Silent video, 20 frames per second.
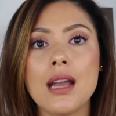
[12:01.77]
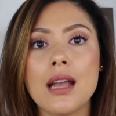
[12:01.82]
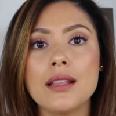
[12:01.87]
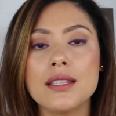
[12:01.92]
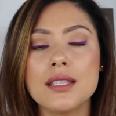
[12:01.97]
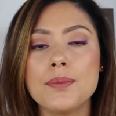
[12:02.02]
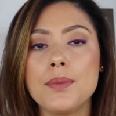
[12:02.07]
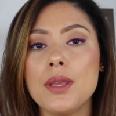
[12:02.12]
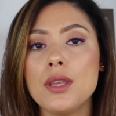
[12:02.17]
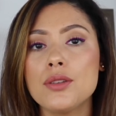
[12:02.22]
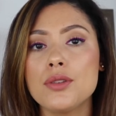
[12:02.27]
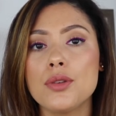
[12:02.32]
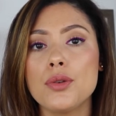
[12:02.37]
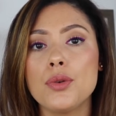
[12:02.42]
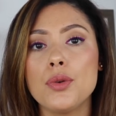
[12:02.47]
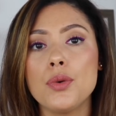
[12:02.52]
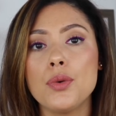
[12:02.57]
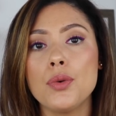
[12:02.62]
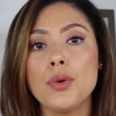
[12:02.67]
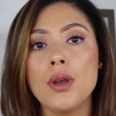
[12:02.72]
God speaks
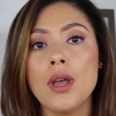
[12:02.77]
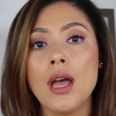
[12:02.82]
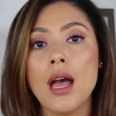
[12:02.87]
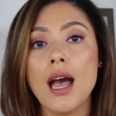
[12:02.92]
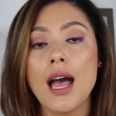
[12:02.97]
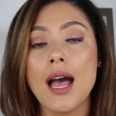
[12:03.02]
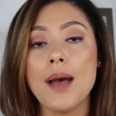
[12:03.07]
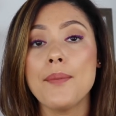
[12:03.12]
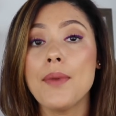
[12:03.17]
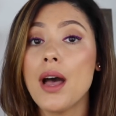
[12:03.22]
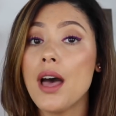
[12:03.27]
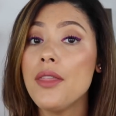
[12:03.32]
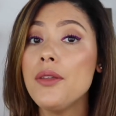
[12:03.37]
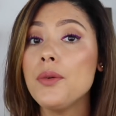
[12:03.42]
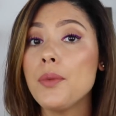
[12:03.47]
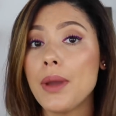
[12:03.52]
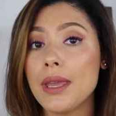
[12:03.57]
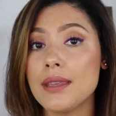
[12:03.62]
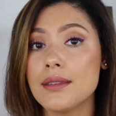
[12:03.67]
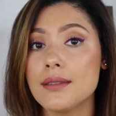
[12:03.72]
through
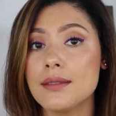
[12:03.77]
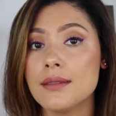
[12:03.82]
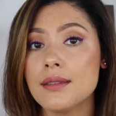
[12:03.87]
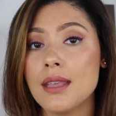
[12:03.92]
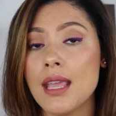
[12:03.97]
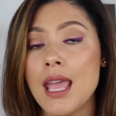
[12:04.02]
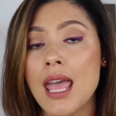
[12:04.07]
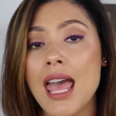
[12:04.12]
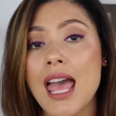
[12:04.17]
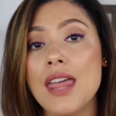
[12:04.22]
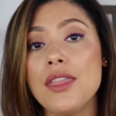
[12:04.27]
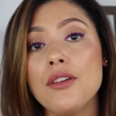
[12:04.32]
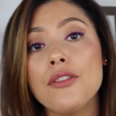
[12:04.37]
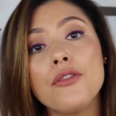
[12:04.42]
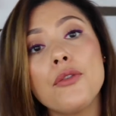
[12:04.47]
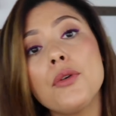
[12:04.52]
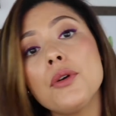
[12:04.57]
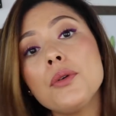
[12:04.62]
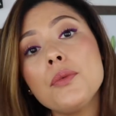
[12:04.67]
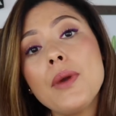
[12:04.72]
other ways. And the
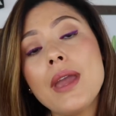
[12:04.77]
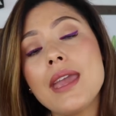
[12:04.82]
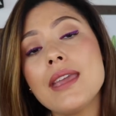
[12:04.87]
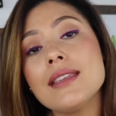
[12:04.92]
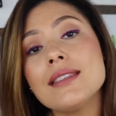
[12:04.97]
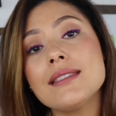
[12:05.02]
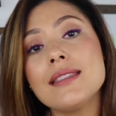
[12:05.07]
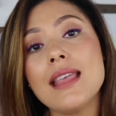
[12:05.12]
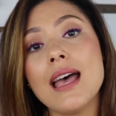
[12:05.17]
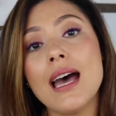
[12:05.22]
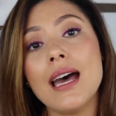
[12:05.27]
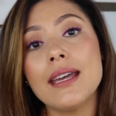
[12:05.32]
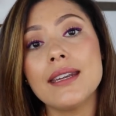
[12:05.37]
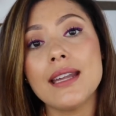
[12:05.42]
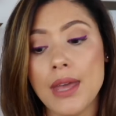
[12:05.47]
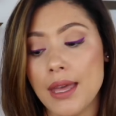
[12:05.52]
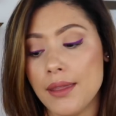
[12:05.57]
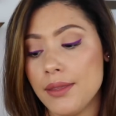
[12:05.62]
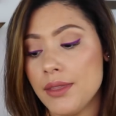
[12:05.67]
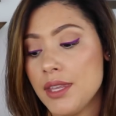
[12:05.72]
four ways
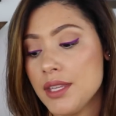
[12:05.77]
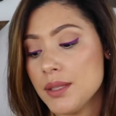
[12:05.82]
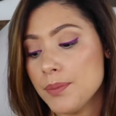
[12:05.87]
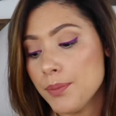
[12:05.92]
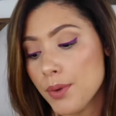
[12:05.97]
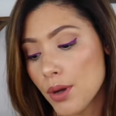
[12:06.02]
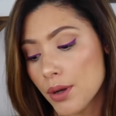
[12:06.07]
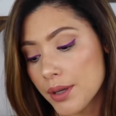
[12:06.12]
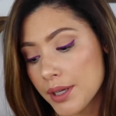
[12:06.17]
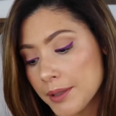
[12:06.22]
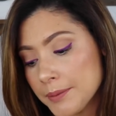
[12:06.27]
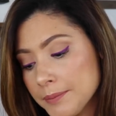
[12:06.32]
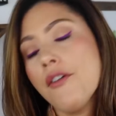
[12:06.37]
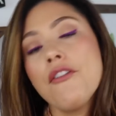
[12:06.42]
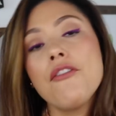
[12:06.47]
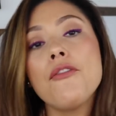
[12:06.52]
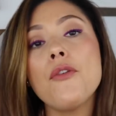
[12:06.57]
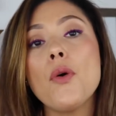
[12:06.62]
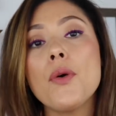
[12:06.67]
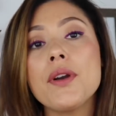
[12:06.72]
that this book
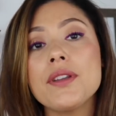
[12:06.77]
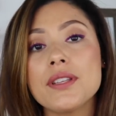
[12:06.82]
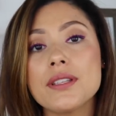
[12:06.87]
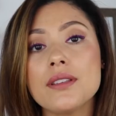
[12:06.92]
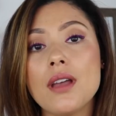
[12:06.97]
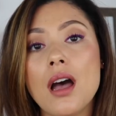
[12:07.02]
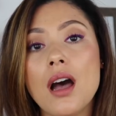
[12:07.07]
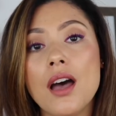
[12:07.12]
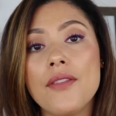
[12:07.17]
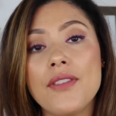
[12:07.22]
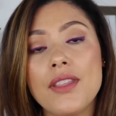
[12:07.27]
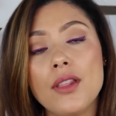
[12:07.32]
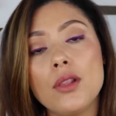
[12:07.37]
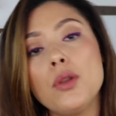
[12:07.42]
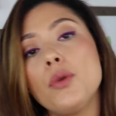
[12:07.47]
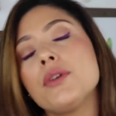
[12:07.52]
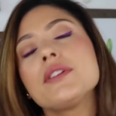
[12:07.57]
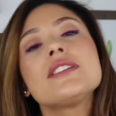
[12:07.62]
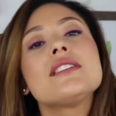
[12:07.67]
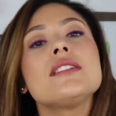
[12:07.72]
focuses on, that the
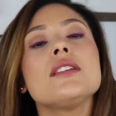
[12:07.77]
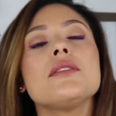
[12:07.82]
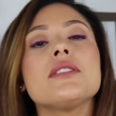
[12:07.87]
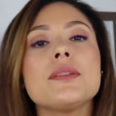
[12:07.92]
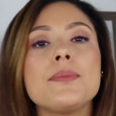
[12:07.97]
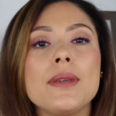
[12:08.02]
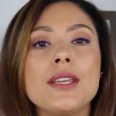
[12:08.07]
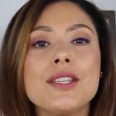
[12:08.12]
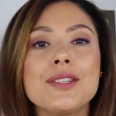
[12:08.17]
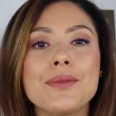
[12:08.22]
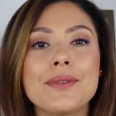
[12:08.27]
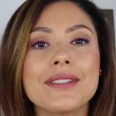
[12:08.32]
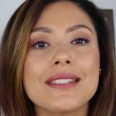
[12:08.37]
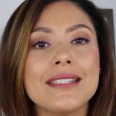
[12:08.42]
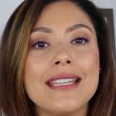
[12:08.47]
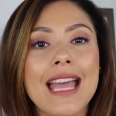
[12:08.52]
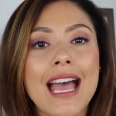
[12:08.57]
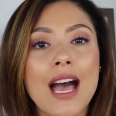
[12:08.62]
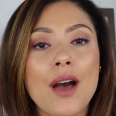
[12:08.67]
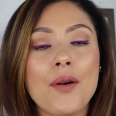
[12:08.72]
Lord still speaks to
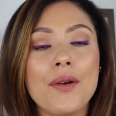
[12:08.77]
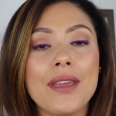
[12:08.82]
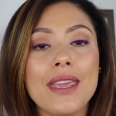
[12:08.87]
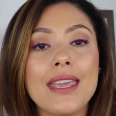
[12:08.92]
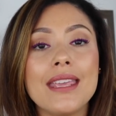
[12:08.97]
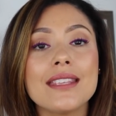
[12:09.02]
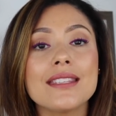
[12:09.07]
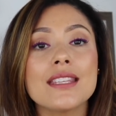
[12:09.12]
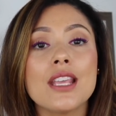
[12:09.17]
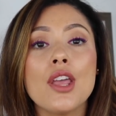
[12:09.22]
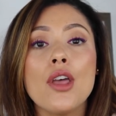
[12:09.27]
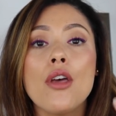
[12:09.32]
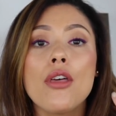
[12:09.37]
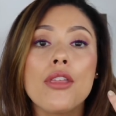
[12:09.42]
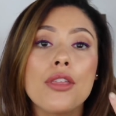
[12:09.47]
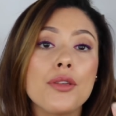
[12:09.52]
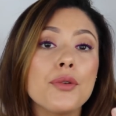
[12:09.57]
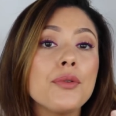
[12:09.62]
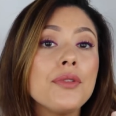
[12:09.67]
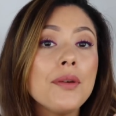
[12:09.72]
us now, is
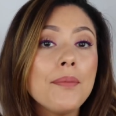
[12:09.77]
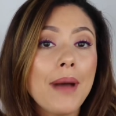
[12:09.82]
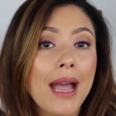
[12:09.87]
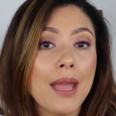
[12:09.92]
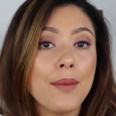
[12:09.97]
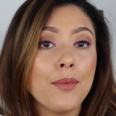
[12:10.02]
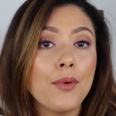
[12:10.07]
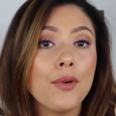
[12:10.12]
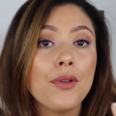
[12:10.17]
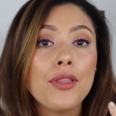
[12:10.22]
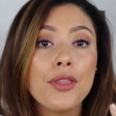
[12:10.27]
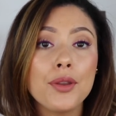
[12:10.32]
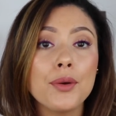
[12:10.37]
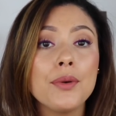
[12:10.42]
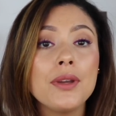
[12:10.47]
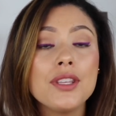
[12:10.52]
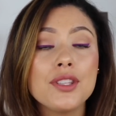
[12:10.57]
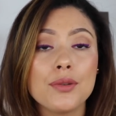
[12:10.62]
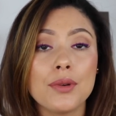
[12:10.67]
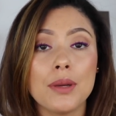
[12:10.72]
through the Bible,
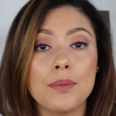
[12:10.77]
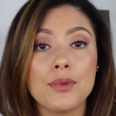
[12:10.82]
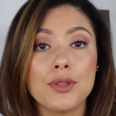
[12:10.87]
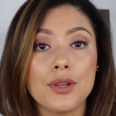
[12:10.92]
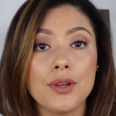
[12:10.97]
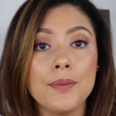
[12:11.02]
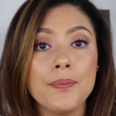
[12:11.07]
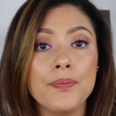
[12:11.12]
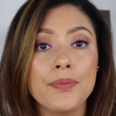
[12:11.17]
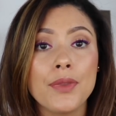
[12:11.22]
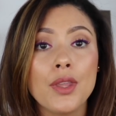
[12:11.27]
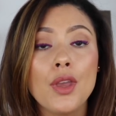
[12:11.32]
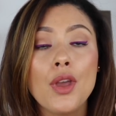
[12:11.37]
through his scripture,